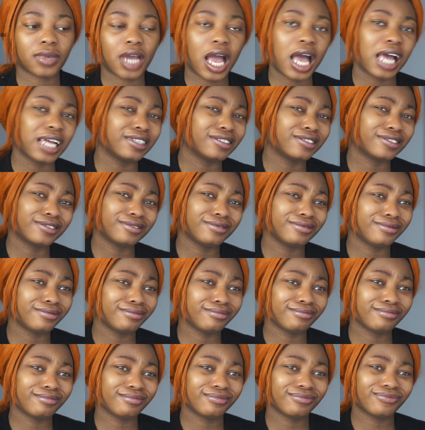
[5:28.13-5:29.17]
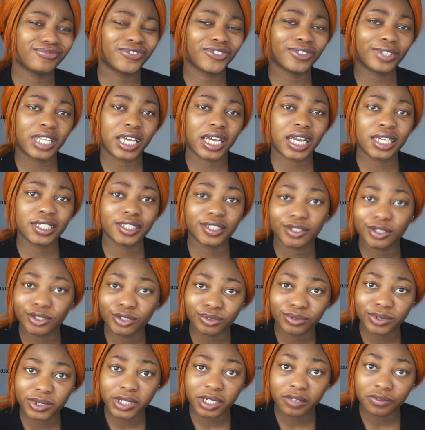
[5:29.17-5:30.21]
I don't feel like I need to
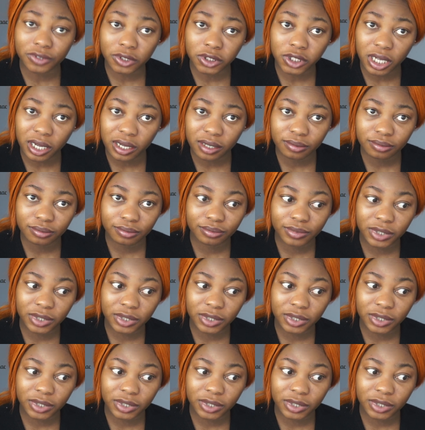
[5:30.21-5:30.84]
do it every time.